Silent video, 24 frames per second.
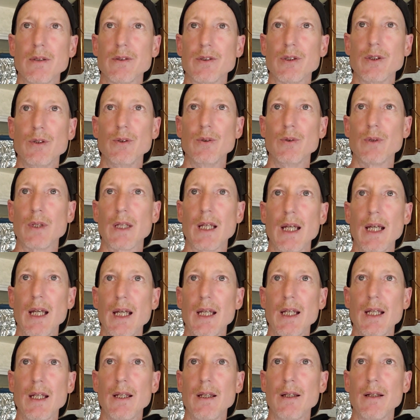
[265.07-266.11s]

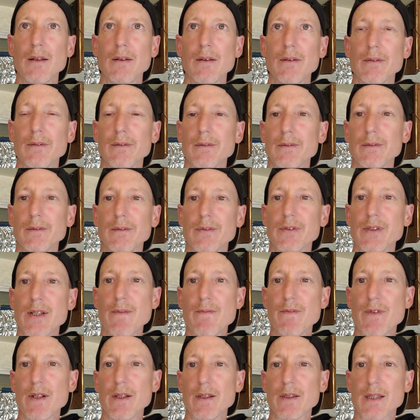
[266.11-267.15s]
2K
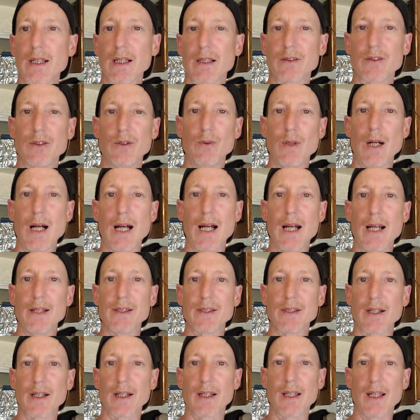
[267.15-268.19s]
something. It's like two
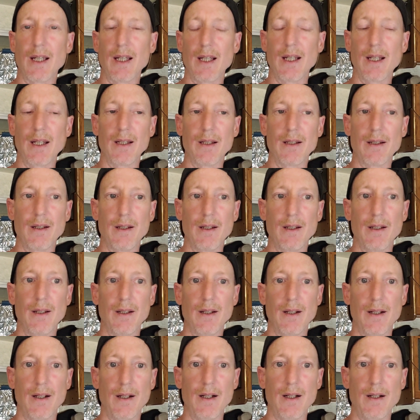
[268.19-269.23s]
I's and a K.
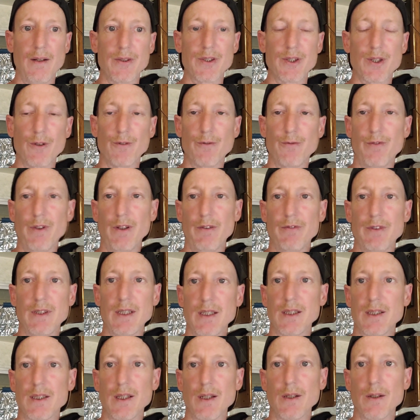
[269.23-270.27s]
It's their
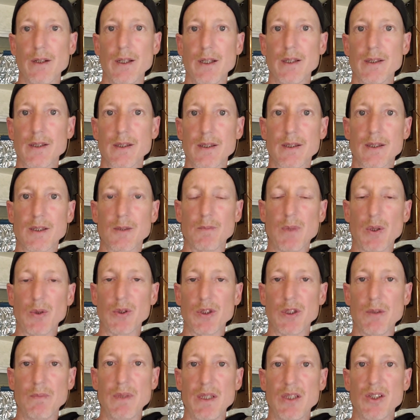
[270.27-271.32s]
50 series. It's
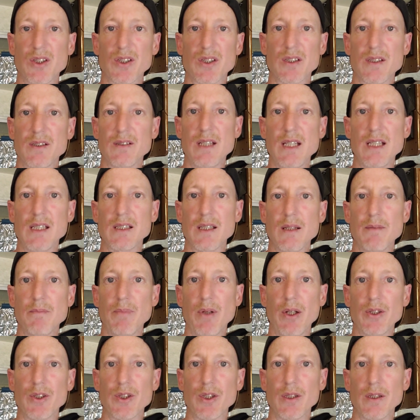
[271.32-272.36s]
supposed to be just decent
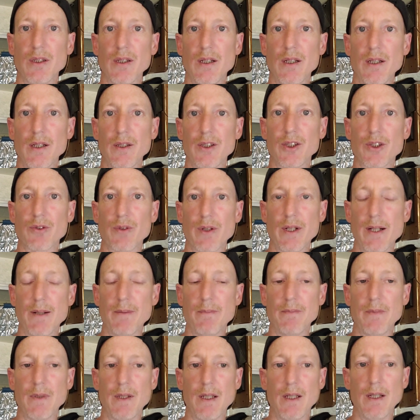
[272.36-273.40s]
budget
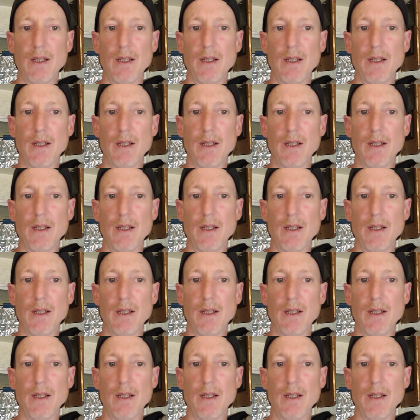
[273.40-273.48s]
trim.